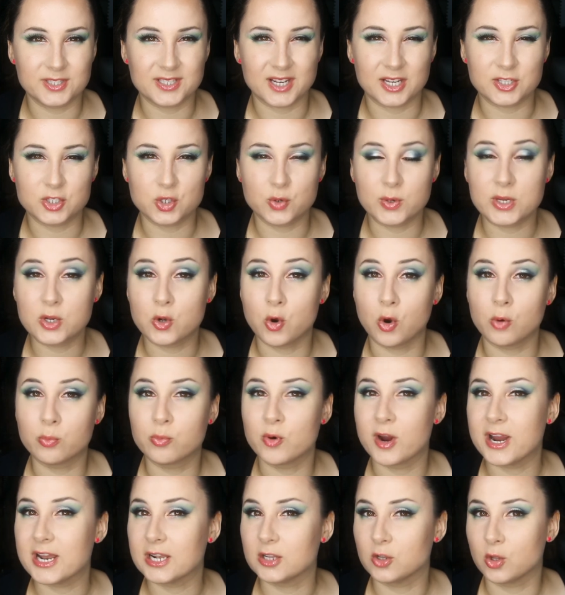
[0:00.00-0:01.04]
and I do
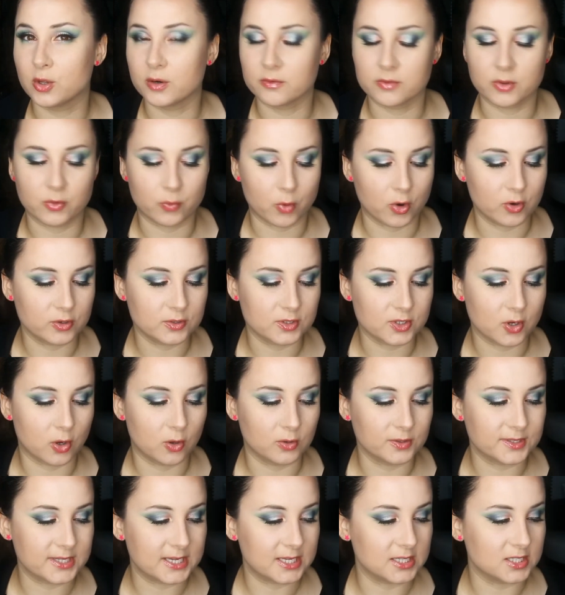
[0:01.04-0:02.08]
incorporate a lot of the rose
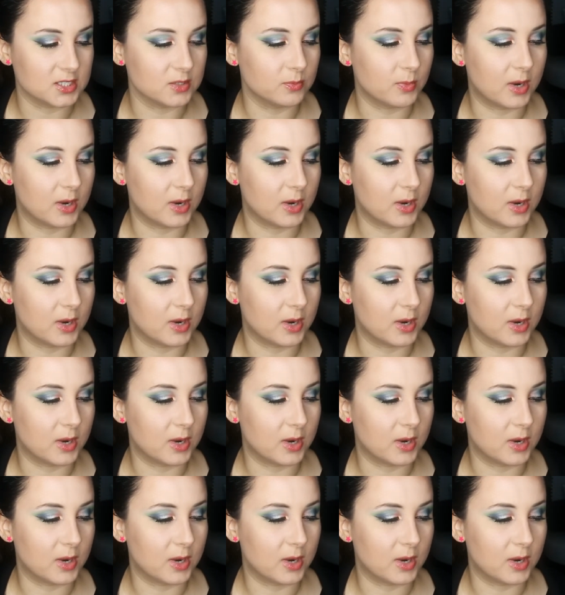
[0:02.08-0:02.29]
golds into